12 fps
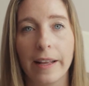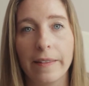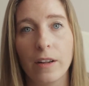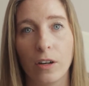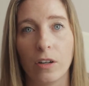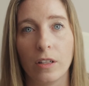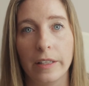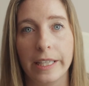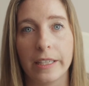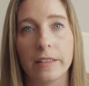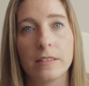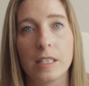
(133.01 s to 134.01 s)
In the early
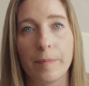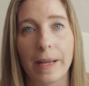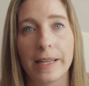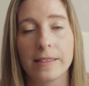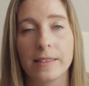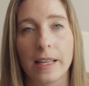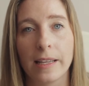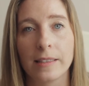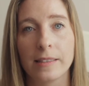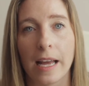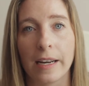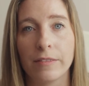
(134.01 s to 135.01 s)
years, the biggest thing
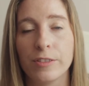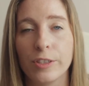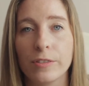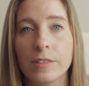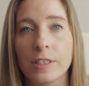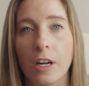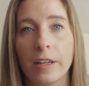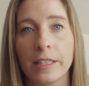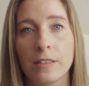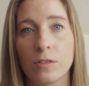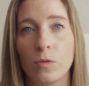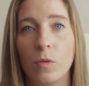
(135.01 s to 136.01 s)
is that if students aren't
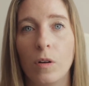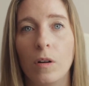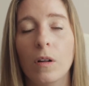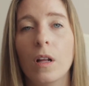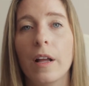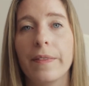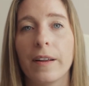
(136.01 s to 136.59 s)
in school,